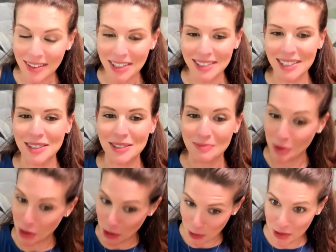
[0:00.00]
because it's
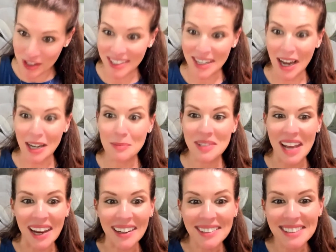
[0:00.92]
usually not
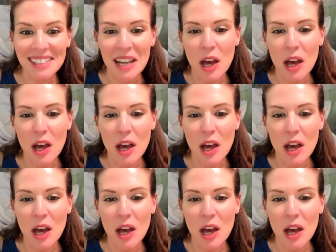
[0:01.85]
obtained,